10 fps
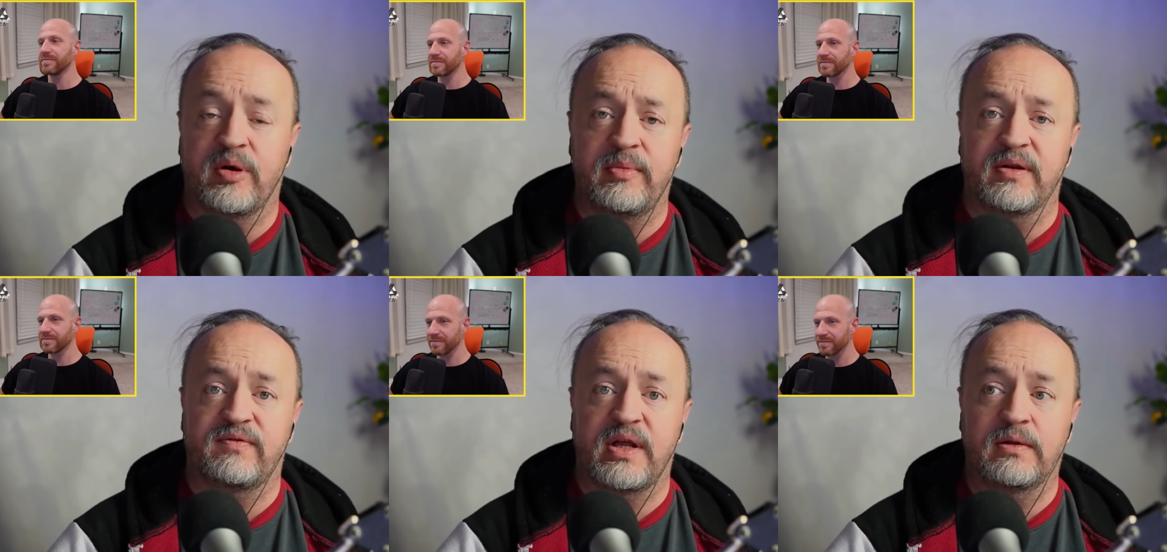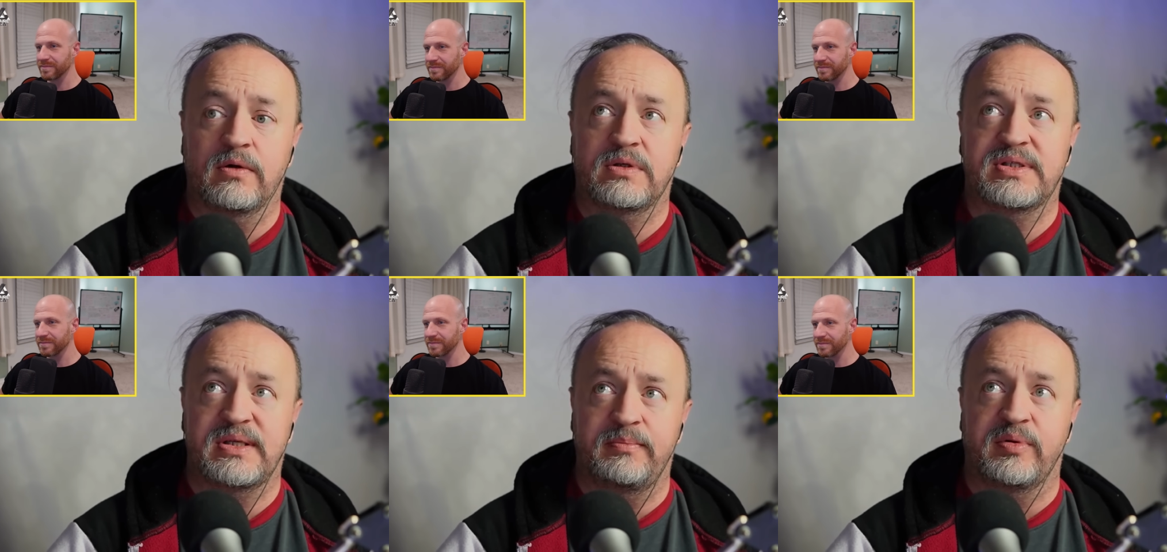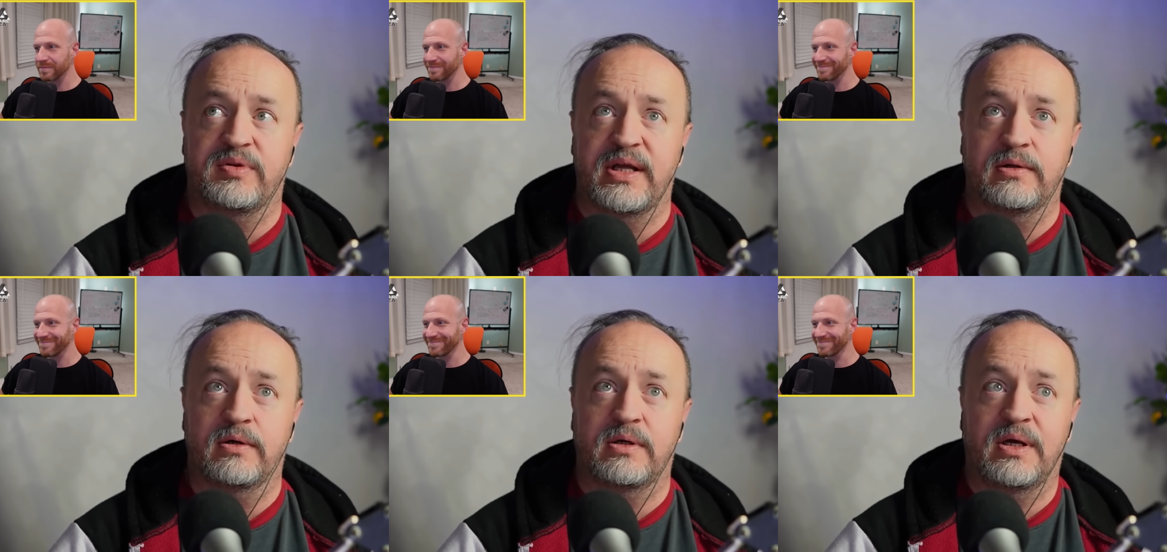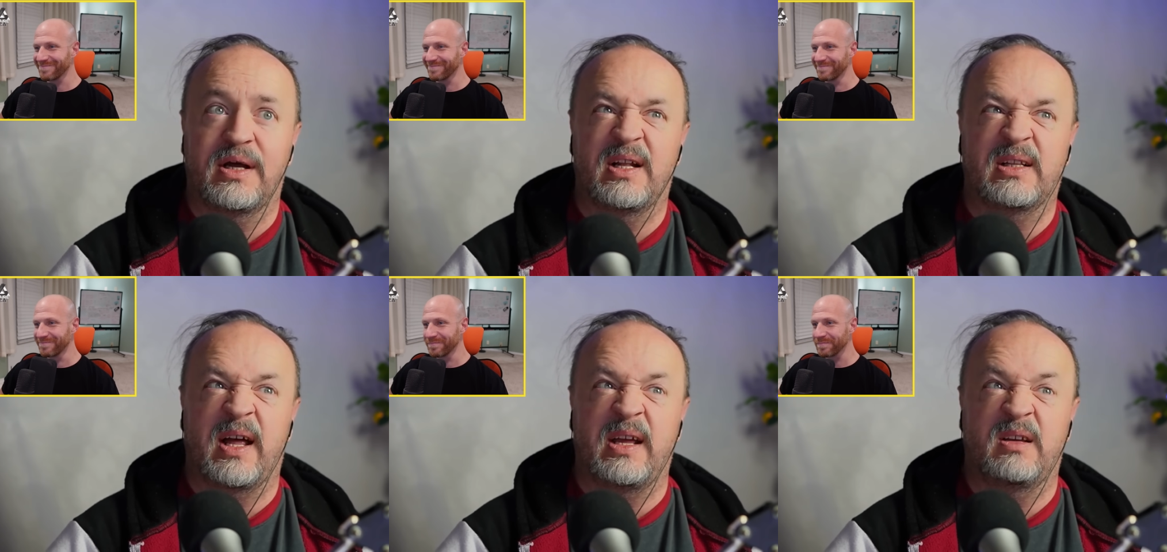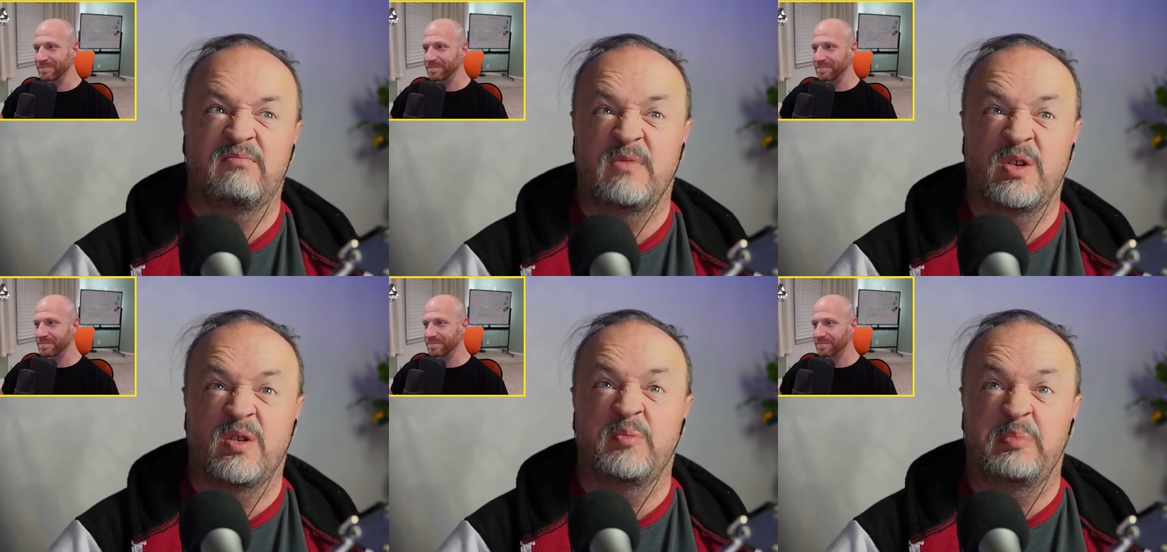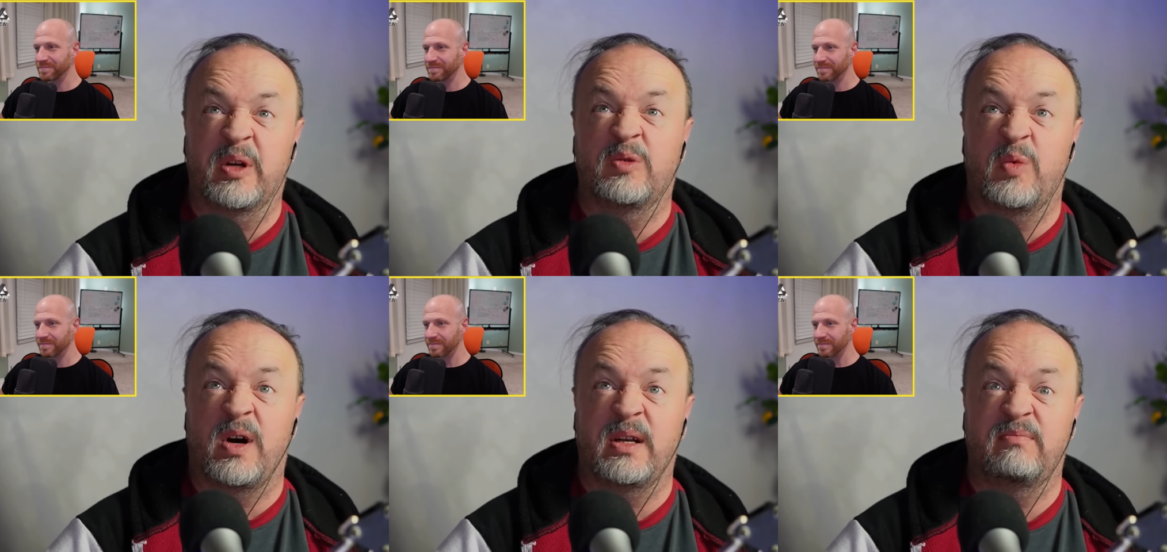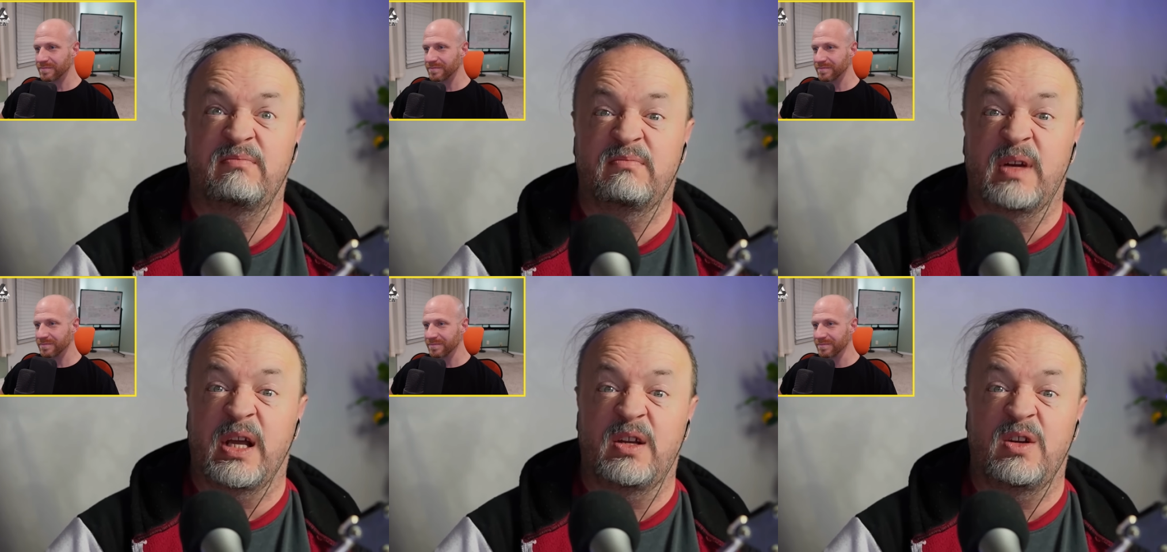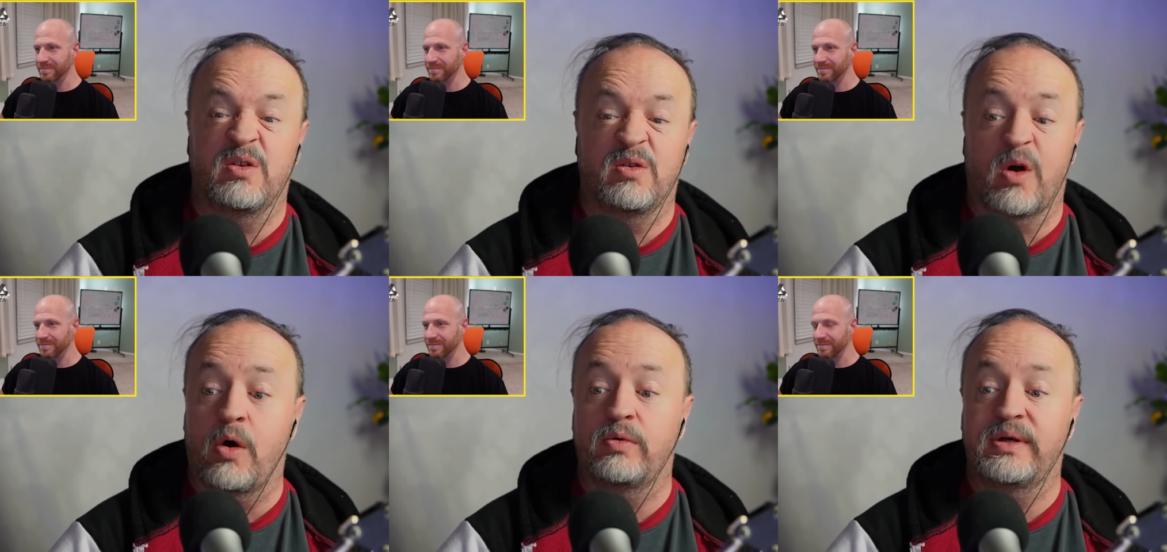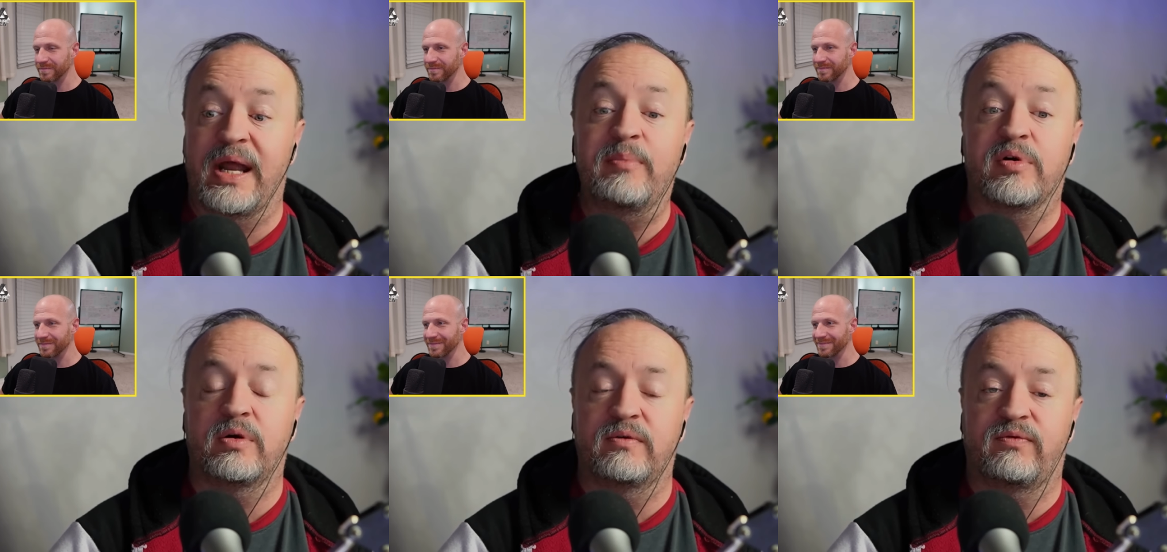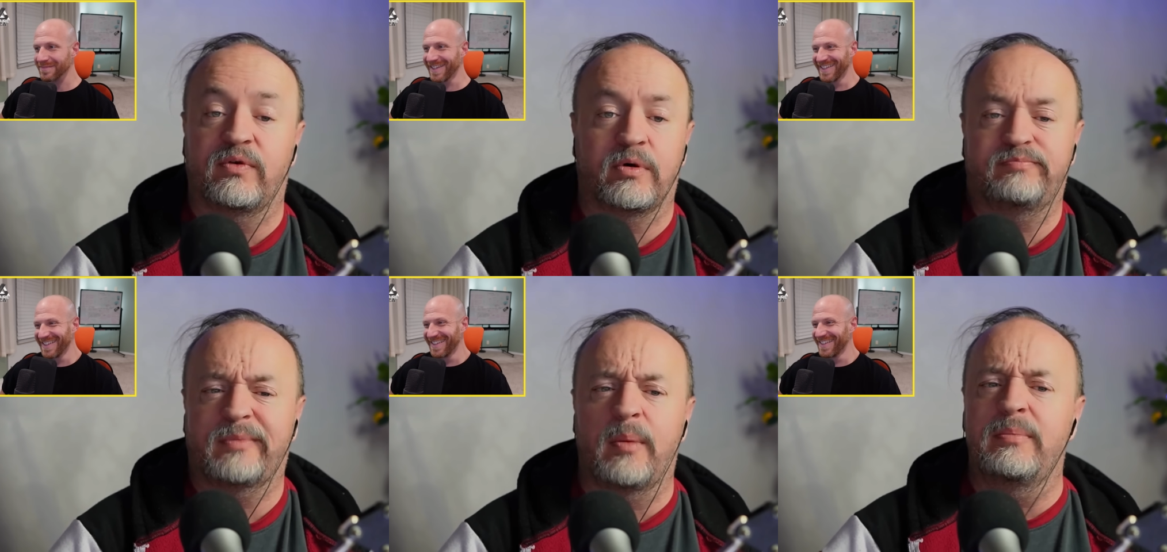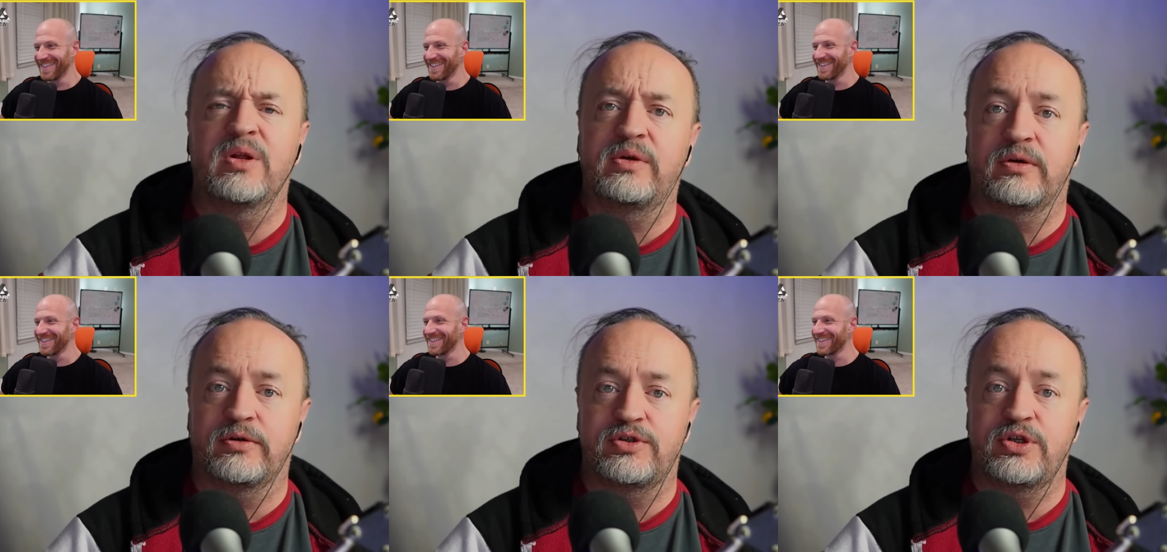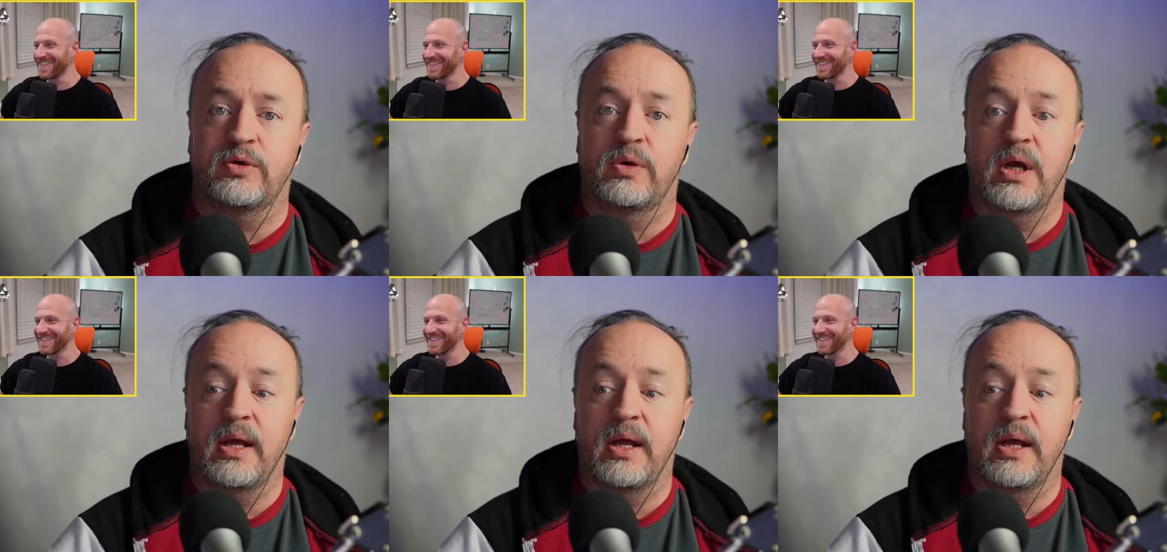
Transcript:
Speaker 1: primitive. They look simple. They look like you could build one in your own neighborhood for a million or two.